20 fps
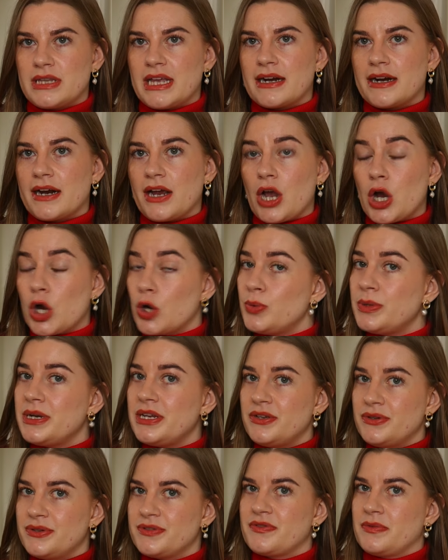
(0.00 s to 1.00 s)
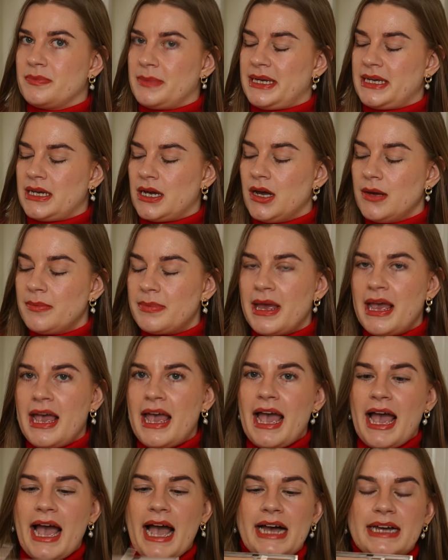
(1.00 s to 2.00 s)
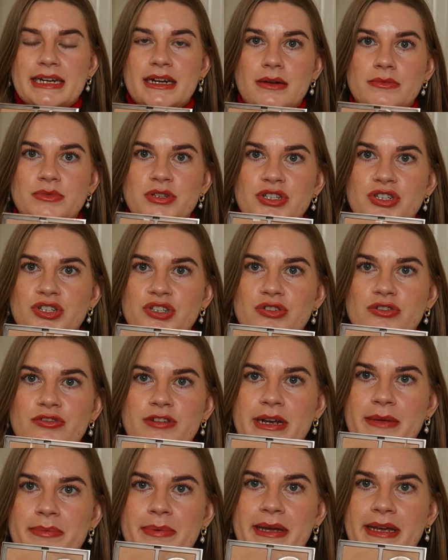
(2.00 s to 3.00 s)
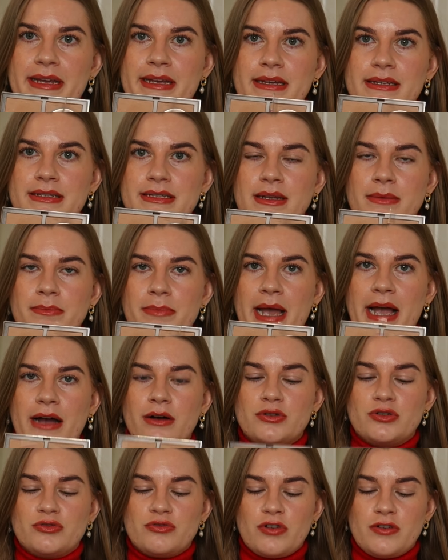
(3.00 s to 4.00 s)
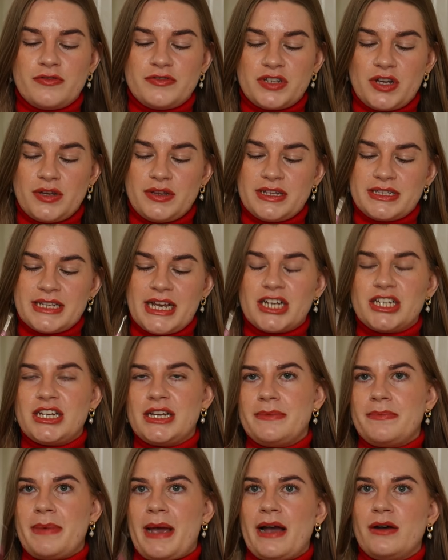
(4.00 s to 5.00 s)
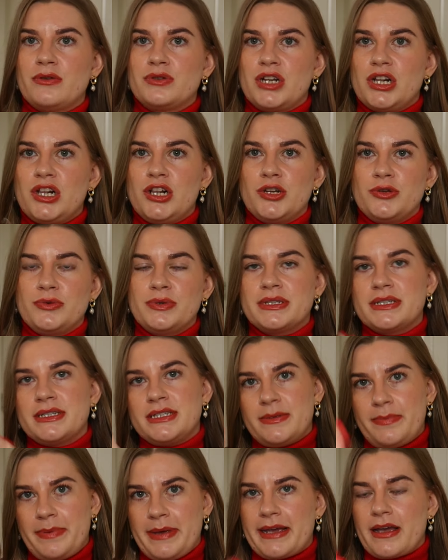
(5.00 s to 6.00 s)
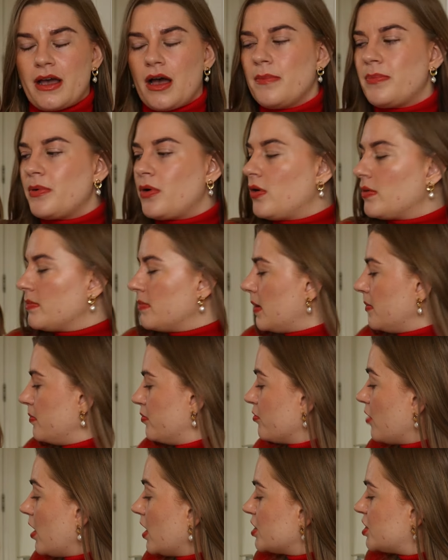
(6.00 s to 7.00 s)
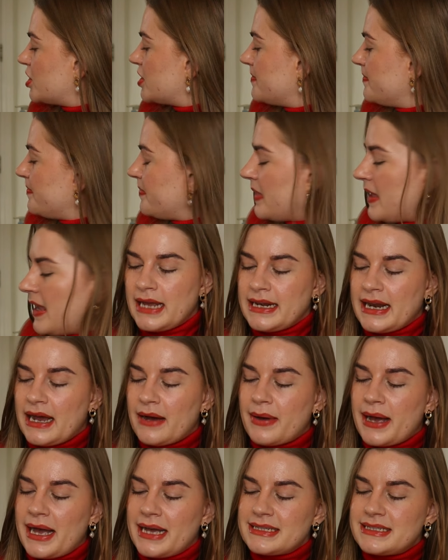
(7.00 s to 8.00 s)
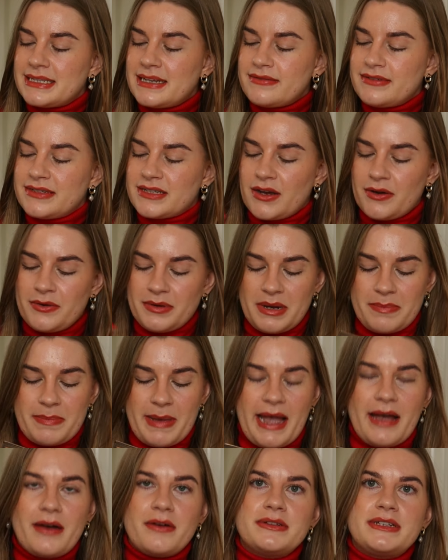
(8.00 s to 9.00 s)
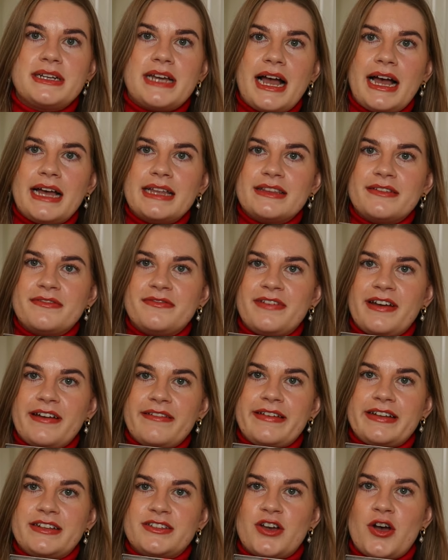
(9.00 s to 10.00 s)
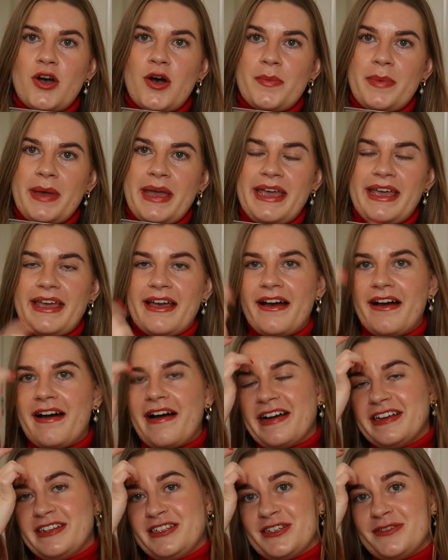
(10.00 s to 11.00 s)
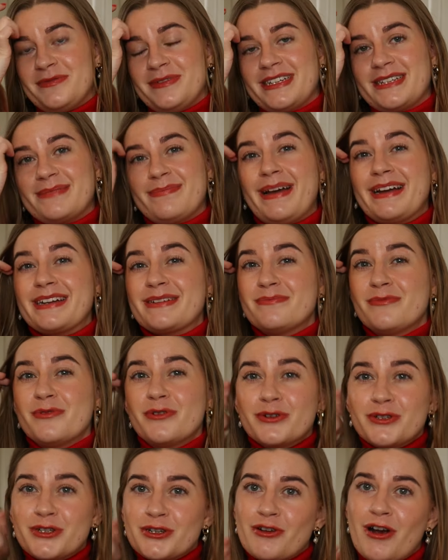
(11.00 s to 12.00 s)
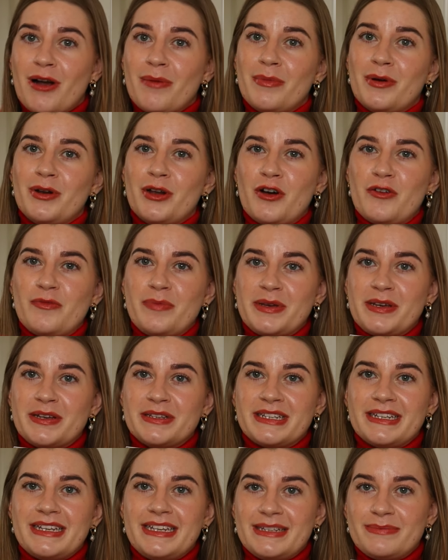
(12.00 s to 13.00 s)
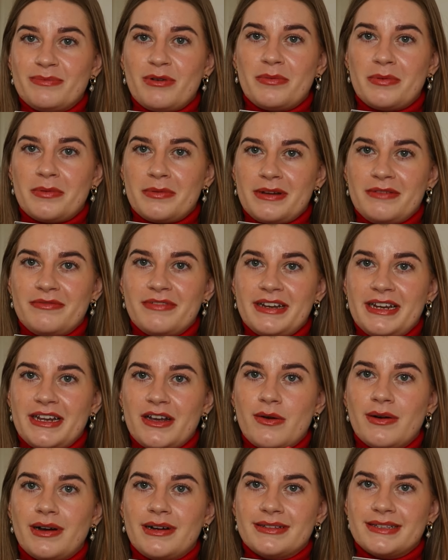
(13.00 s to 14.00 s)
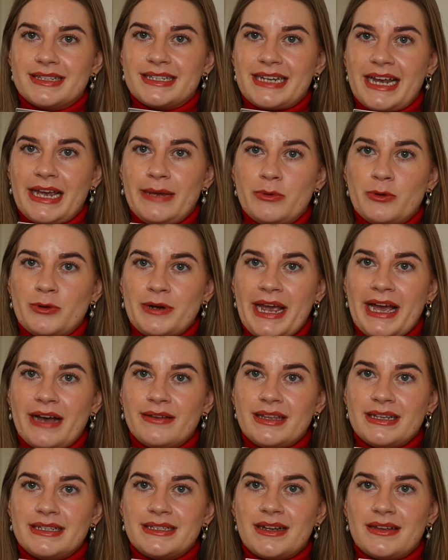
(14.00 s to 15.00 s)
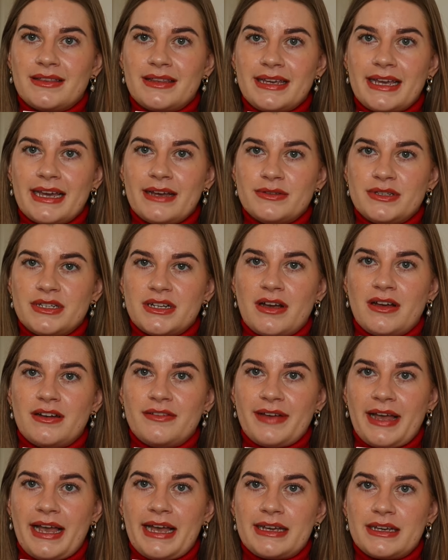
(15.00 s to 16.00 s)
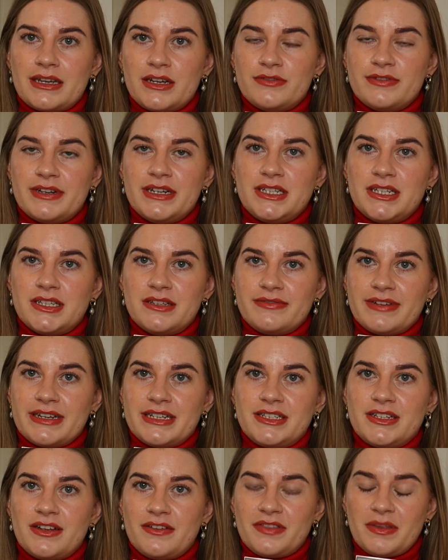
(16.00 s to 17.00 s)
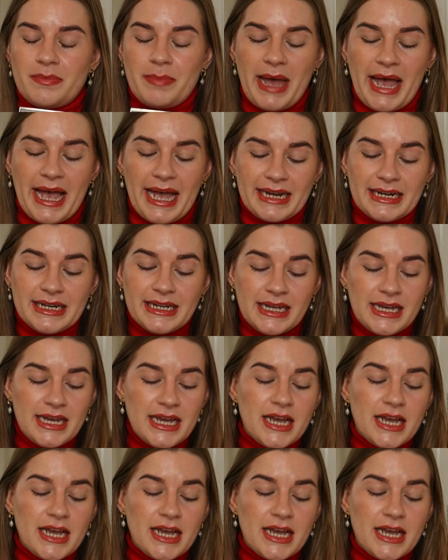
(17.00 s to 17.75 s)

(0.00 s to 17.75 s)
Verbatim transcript: that I only use for makeup and I'm just scraping some powder off so there's actually powder loose to pick up on my brush now as there is only powder at the very top here, I do expect more to crumble off because it is probably really quite unstable now. There's nothing else to kind of anchor it to the rest of the pan.